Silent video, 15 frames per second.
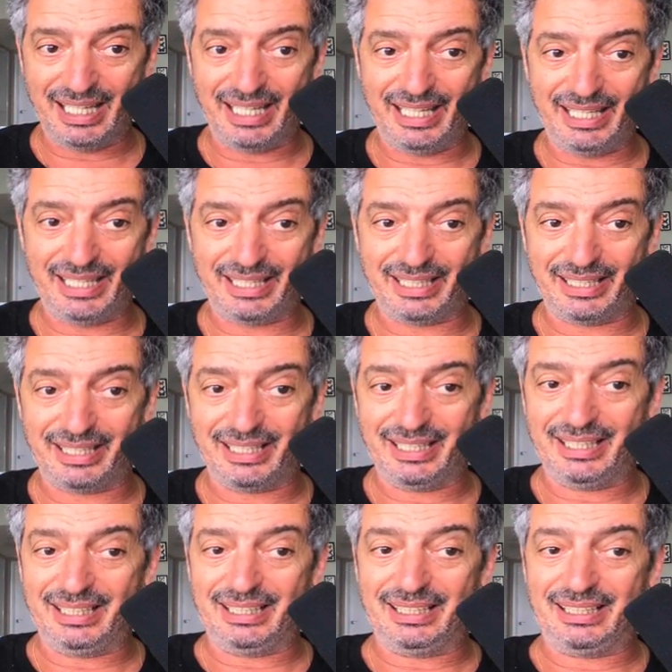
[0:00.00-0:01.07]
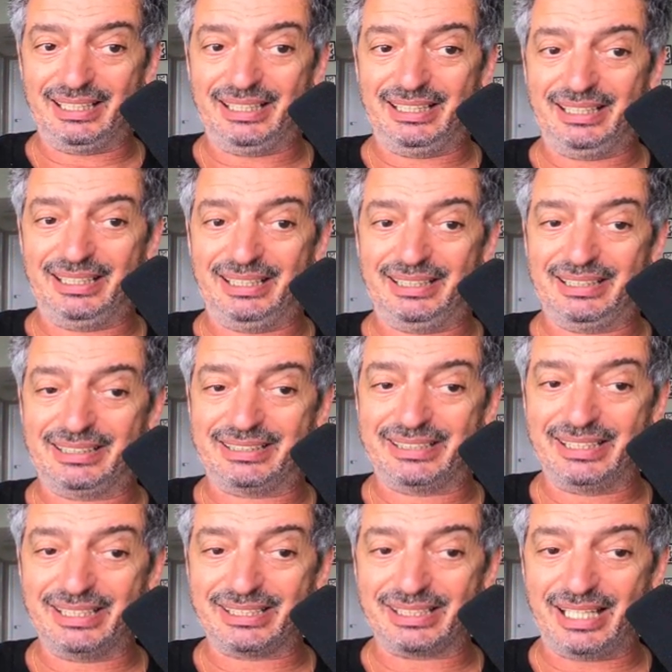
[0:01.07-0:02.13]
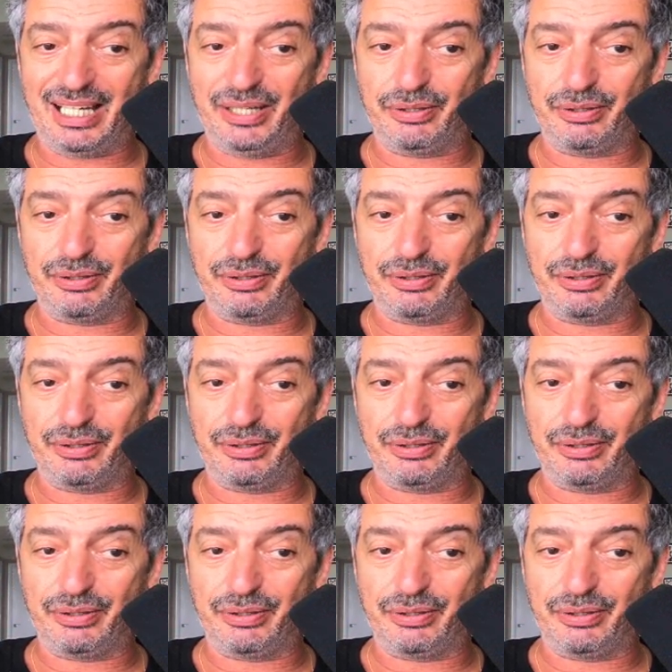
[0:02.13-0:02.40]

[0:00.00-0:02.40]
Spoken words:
And since I